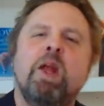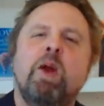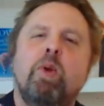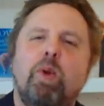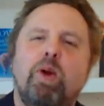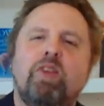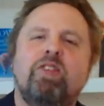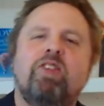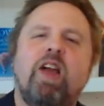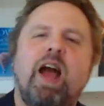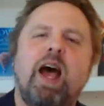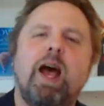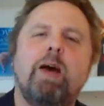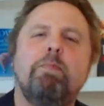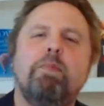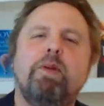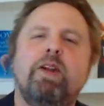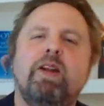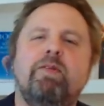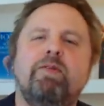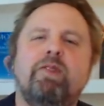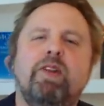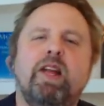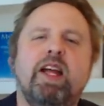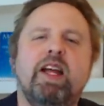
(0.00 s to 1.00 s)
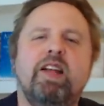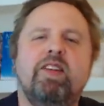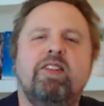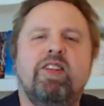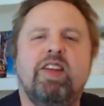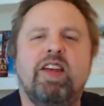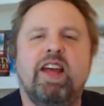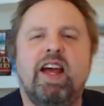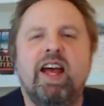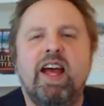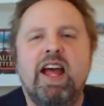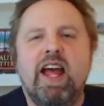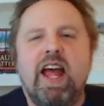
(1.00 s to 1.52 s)
what's happened of late
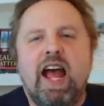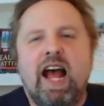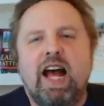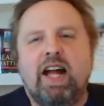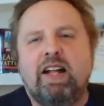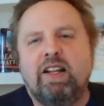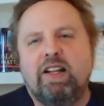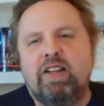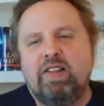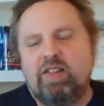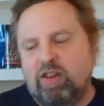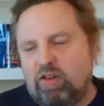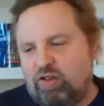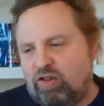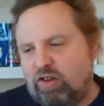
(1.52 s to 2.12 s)
to Ellen